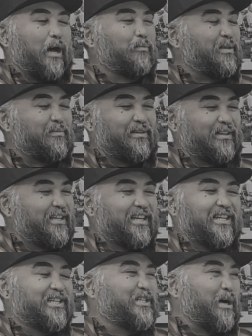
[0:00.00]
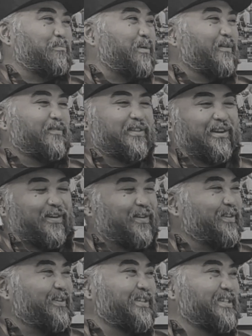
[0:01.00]
help them jump over the
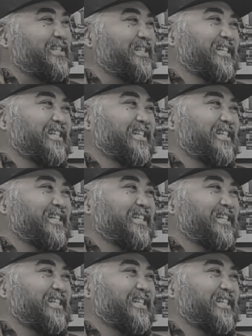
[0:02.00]
hurdles.